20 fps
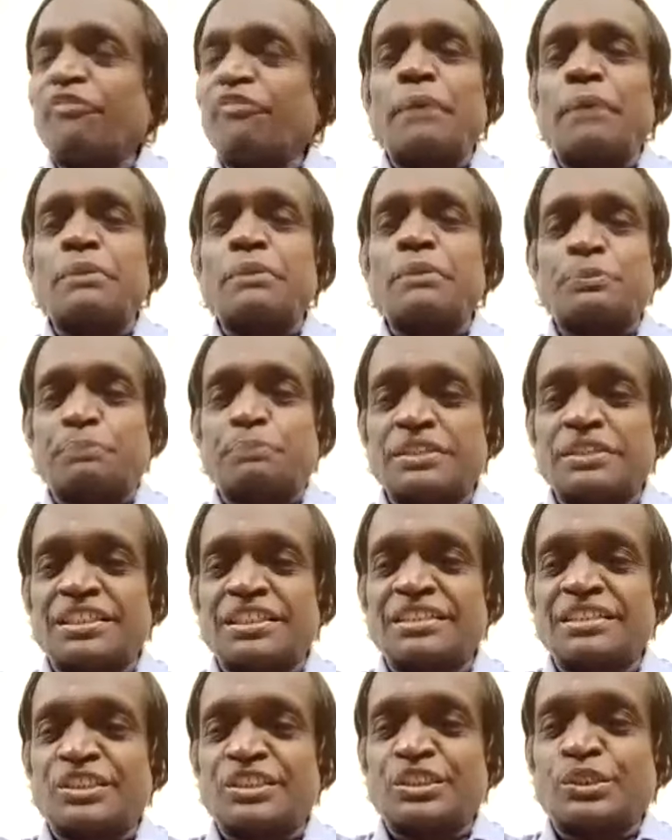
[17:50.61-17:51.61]
Famous
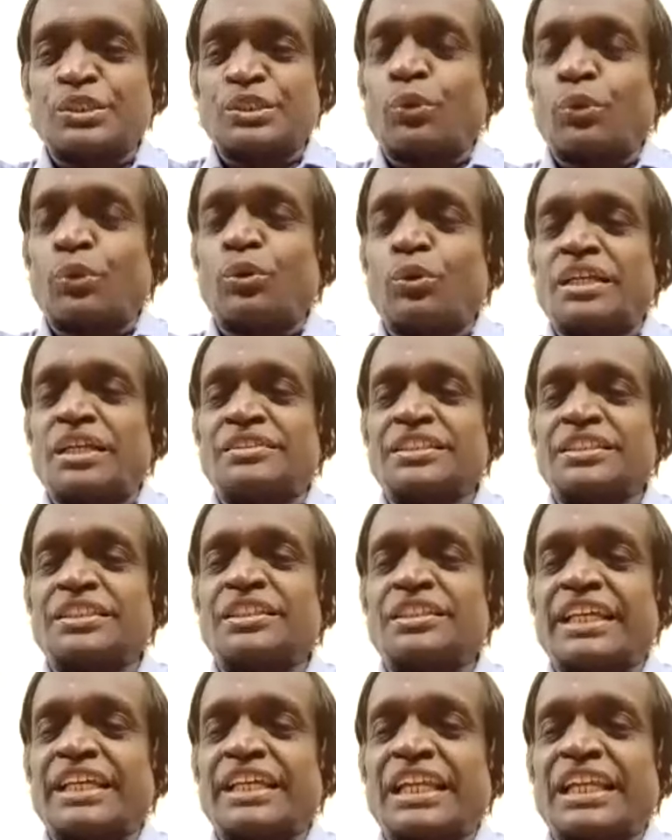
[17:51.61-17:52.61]
persons don't
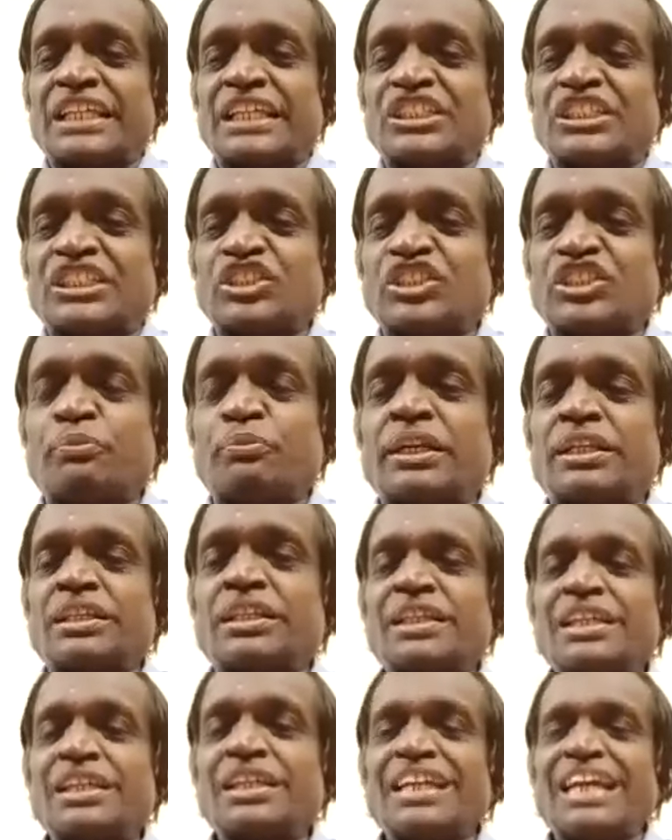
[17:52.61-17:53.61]
consider their achievement
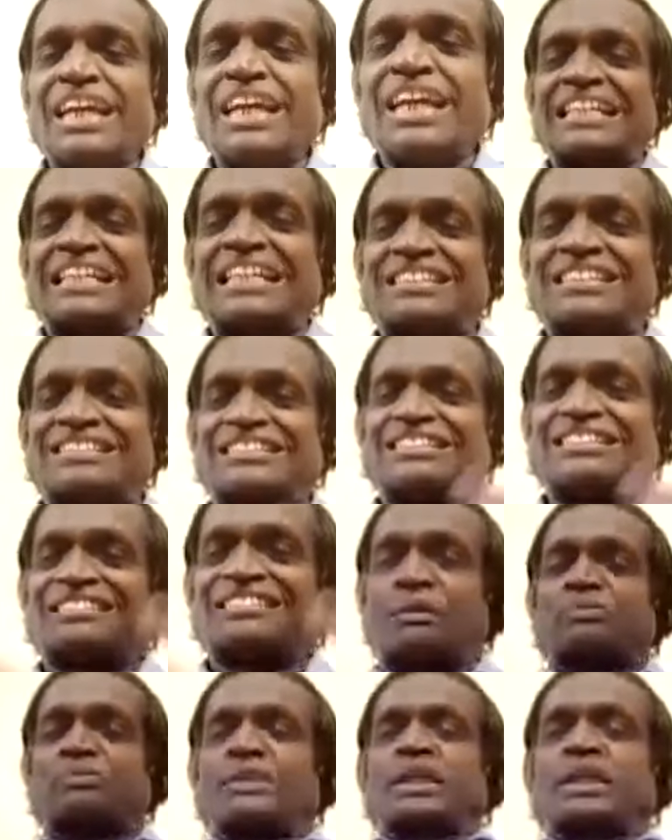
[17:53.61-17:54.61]
as
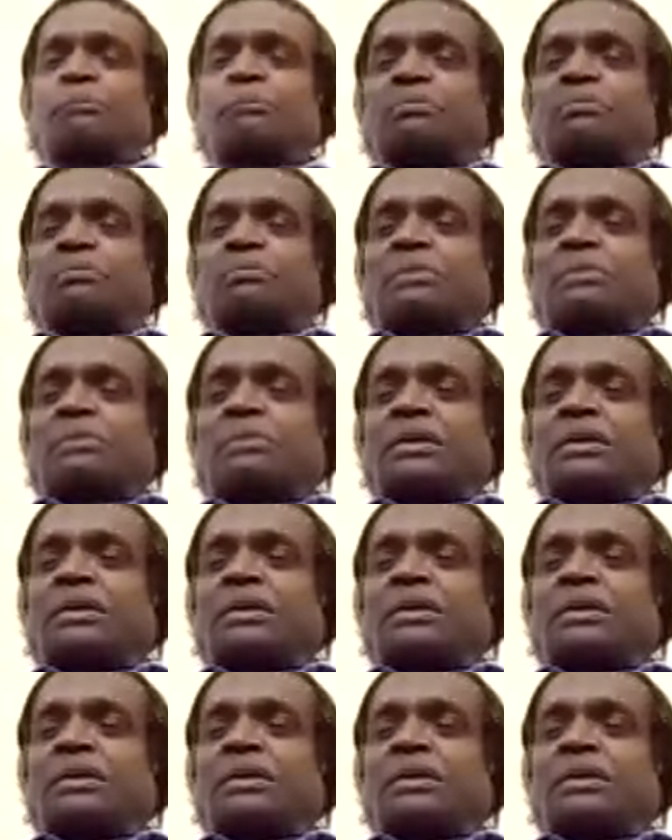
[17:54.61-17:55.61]
something
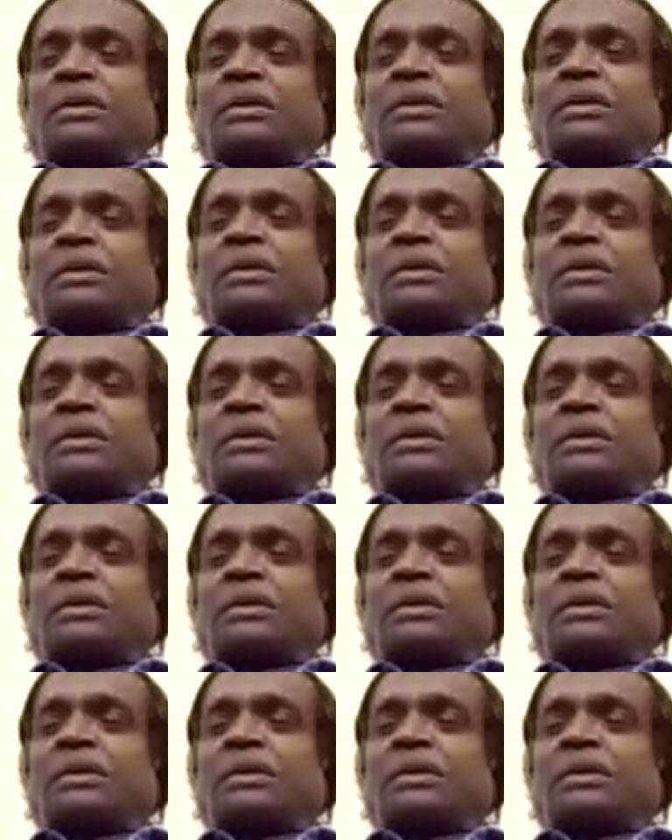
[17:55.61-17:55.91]
they